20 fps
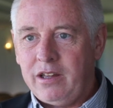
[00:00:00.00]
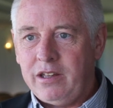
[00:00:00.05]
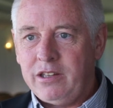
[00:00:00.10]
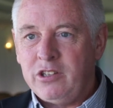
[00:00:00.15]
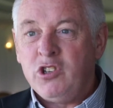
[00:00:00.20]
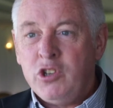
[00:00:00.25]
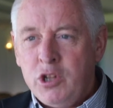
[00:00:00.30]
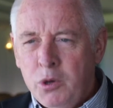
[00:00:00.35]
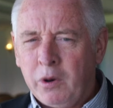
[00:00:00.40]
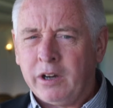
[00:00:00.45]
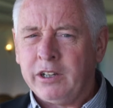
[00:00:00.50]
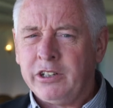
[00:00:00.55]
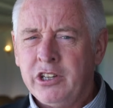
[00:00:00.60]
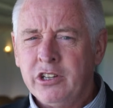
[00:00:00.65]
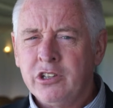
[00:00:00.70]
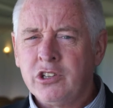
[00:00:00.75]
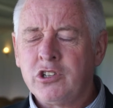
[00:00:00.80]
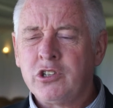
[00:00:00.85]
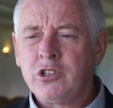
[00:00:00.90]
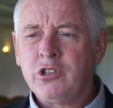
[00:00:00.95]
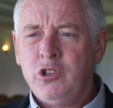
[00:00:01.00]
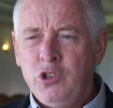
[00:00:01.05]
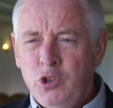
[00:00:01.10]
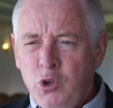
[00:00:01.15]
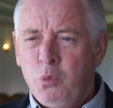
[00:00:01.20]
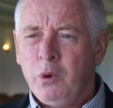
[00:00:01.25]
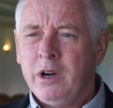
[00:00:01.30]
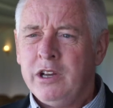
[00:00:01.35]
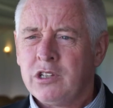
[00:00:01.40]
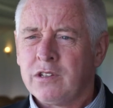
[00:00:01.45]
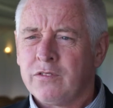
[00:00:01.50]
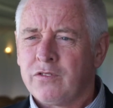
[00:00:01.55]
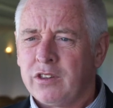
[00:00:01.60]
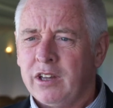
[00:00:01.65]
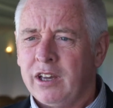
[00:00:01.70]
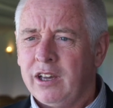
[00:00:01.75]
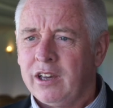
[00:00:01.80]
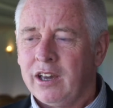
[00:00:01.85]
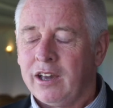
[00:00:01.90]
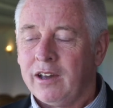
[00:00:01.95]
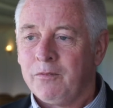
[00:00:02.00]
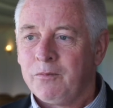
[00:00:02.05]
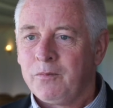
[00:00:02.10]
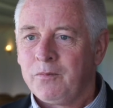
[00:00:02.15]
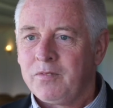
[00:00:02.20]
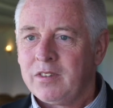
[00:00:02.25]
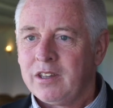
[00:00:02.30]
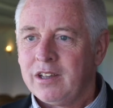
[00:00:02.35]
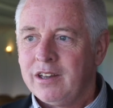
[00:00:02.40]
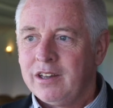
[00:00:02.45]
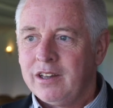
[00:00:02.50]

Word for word: is new ideas, new ways of thinking,